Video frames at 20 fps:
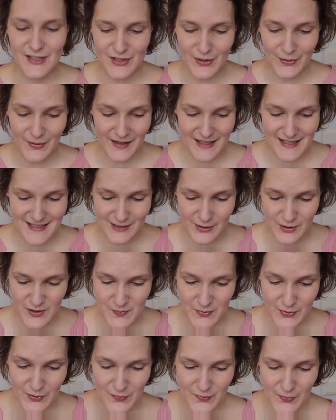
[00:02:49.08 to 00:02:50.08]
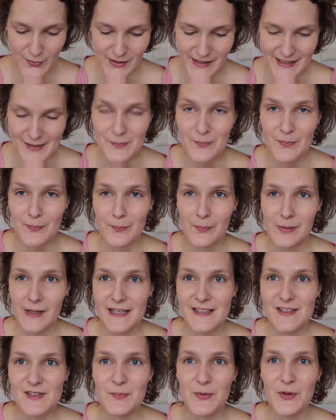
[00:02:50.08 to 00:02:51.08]
So this looks beautiful. It
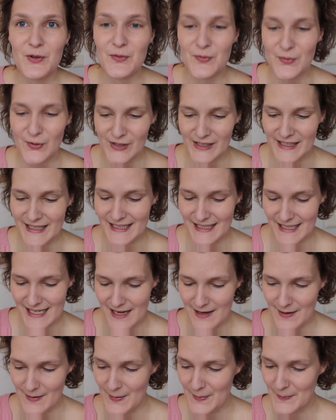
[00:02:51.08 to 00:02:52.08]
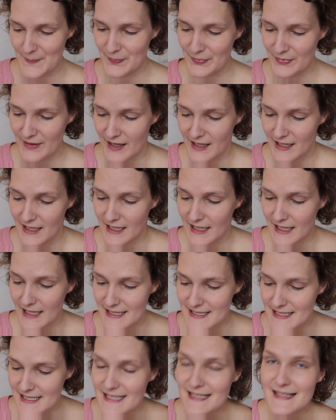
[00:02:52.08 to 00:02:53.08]
blends beautifully.
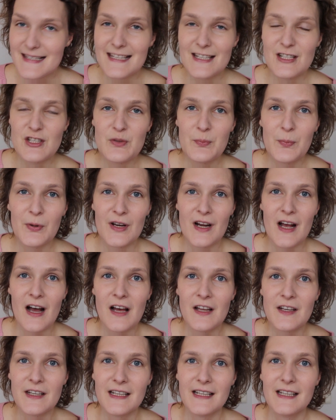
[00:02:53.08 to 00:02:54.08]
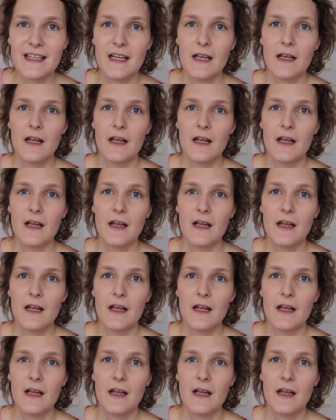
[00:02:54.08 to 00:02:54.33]
It's easy to put on.